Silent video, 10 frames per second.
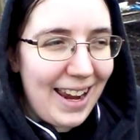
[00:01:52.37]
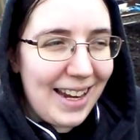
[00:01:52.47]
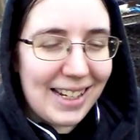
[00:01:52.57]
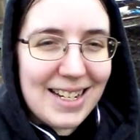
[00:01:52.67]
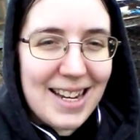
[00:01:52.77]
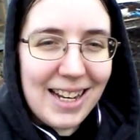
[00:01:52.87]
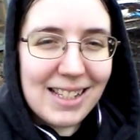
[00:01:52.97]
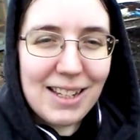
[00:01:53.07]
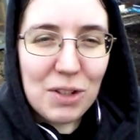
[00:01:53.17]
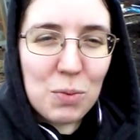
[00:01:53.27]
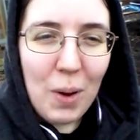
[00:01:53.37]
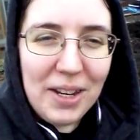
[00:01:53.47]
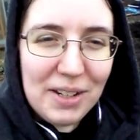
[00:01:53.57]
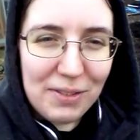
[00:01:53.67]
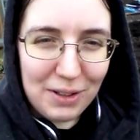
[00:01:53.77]
It contains such
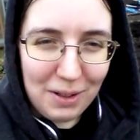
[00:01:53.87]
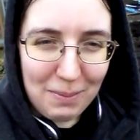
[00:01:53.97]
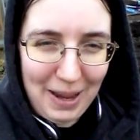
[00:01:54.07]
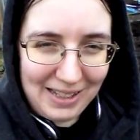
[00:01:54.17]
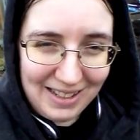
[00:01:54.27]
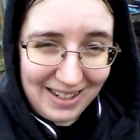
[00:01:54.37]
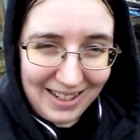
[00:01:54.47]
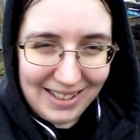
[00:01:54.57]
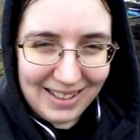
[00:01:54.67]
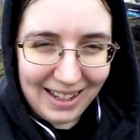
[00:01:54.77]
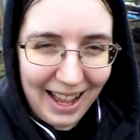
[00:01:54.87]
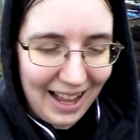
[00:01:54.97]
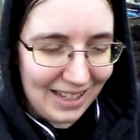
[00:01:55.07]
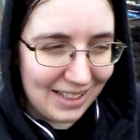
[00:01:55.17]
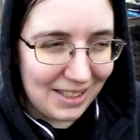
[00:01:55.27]
wonderful passages
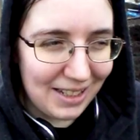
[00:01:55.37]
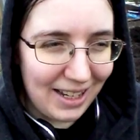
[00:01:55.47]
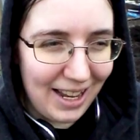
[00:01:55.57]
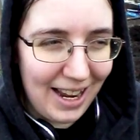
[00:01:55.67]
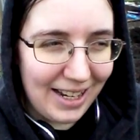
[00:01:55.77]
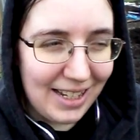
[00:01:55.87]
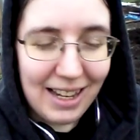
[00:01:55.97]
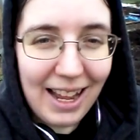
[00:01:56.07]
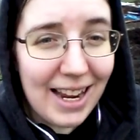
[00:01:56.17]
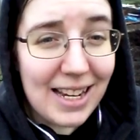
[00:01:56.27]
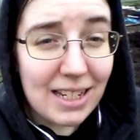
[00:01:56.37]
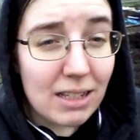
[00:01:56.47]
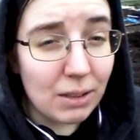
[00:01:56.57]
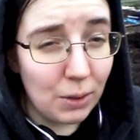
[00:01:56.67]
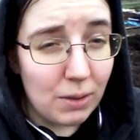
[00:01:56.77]
as an entire
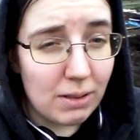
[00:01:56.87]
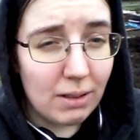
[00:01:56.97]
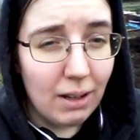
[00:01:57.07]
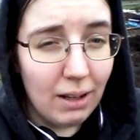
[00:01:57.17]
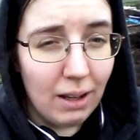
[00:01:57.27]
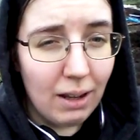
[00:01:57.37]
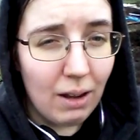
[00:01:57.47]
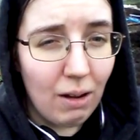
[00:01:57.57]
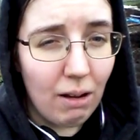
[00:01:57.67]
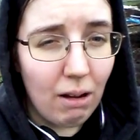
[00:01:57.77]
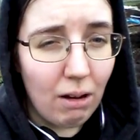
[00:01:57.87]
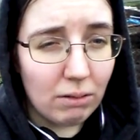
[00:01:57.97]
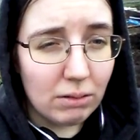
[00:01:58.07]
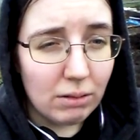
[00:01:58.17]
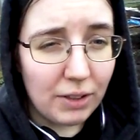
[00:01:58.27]
discourse
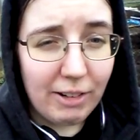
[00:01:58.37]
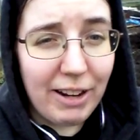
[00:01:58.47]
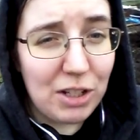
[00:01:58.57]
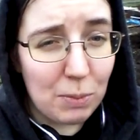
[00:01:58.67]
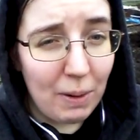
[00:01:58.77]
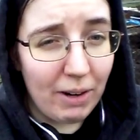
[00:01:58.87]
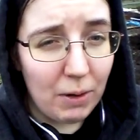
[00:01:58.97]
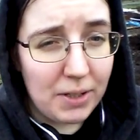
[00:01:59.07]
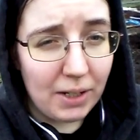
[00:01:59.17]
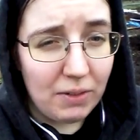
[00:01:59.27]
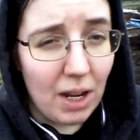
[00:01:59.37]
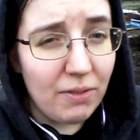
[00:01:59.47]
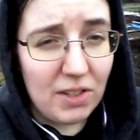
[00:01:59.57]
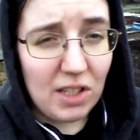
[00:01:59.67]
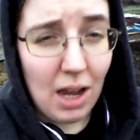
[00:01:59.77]
on the great superiority of
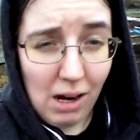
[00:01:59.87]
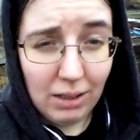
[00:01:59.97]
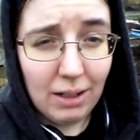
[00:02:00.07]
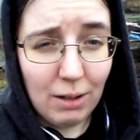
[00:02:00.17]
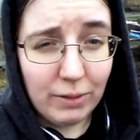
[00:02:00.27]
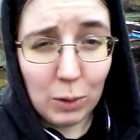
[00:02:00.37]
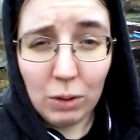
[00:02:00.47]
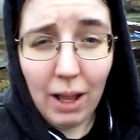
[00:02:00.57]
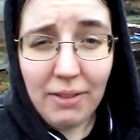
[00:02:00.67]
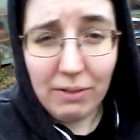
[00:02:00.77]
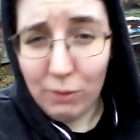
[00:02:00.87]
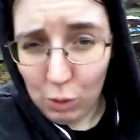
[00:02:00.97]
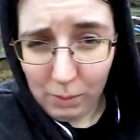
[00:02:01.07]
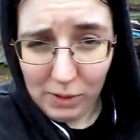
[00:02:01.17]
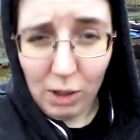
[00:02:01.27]
dove's dung over all
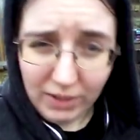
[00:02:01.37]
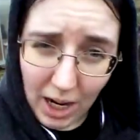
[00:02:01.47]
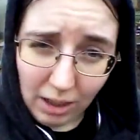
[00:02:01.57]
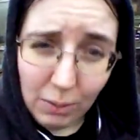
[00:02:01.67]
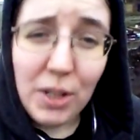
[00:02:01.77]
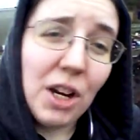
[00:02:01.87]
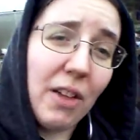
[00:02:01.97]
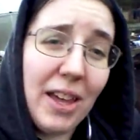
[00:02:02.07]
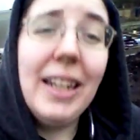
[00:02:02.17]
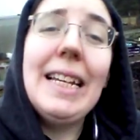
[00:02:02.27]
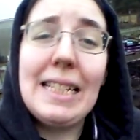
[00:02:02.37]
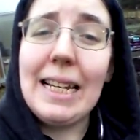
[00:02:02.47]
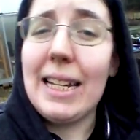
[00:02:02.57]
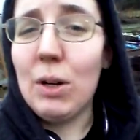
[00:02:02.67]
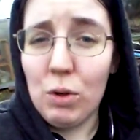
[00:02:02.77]
forms of dung, which are then
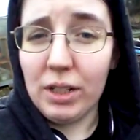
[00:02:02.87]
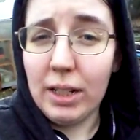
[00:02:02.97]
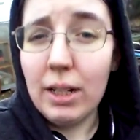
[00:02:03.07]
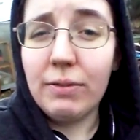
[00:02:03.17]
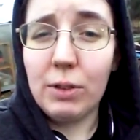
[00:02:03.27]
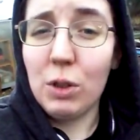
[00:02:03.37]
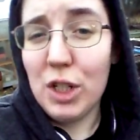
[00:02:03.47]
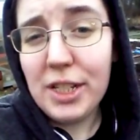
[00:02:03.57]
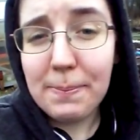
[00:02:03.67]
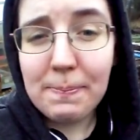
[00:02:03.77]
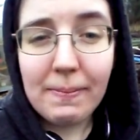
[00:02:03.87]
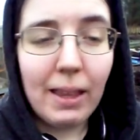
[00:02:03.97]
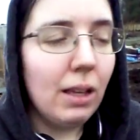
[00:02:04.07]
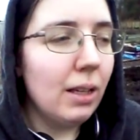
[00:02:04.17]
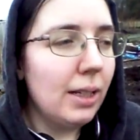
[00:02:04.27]
listed in order of goodness.
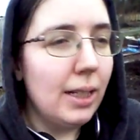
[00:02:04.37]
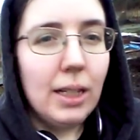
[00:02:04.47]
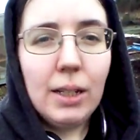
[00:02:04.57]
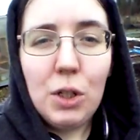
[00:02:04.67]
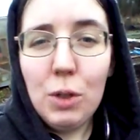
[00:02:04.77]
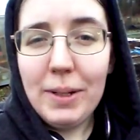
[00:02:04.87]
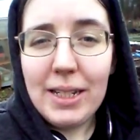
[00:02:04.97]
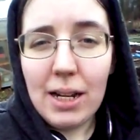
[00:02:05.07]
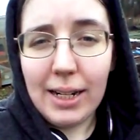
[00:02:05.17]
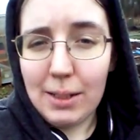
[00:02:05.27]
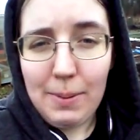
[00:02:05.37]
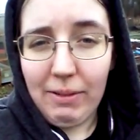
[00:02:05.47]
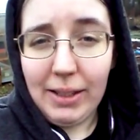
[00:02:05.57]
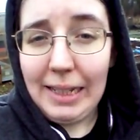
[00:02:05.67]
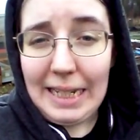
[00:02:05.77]
Human dung is
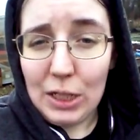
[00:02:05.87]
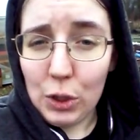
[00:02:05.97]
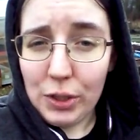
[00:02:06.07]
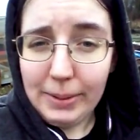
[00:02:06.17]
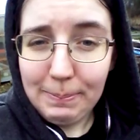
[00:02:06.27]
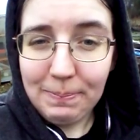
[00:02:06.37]
apparently the least good.